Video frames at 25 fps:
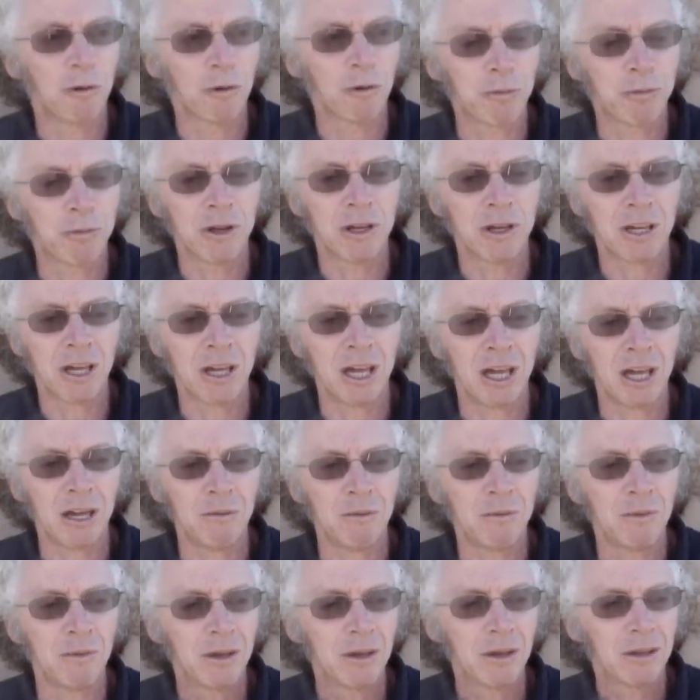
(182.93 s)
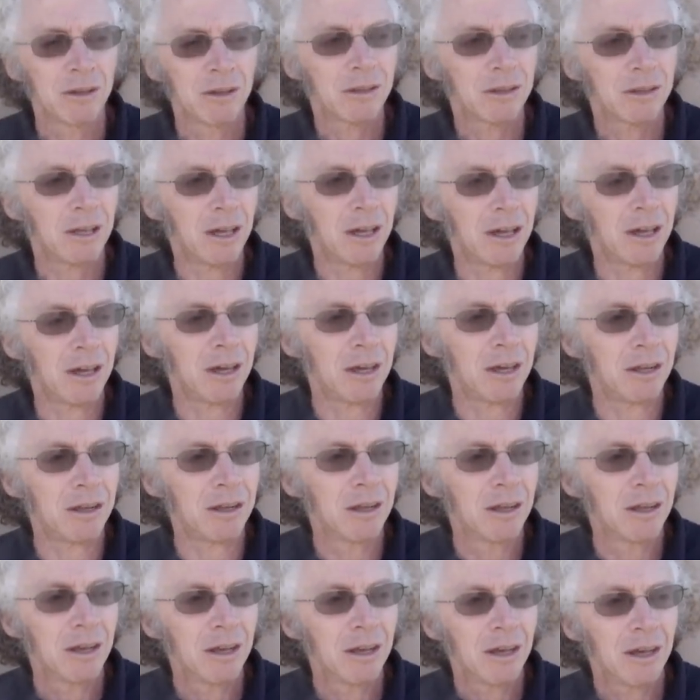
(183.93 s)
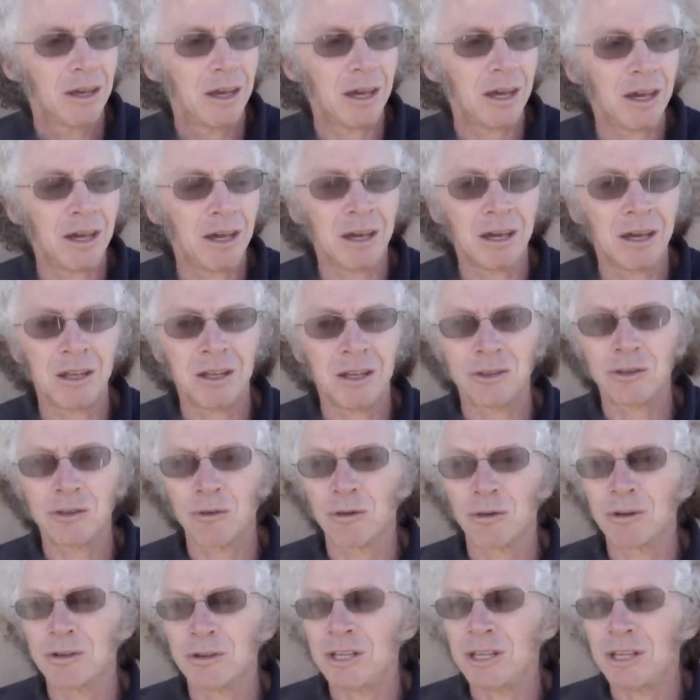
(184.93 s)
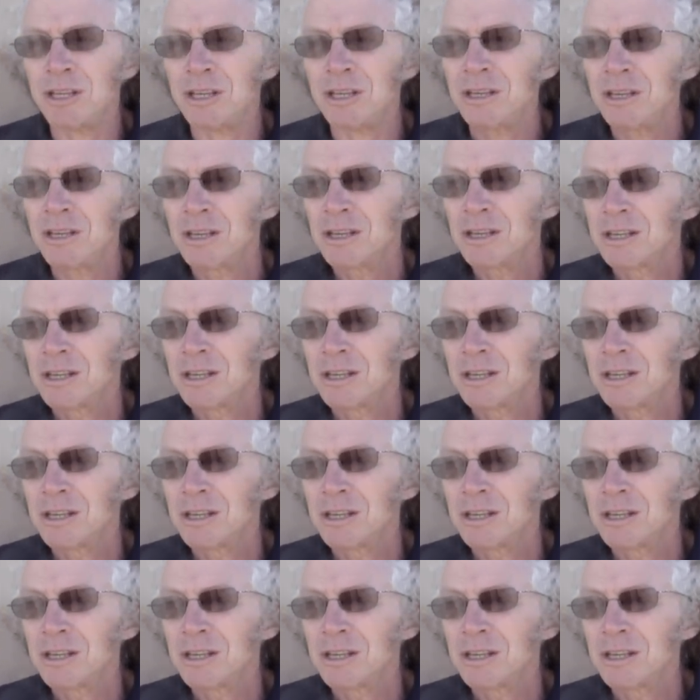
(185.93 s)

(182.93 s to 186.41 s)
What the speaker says: Bowl pregame, and during the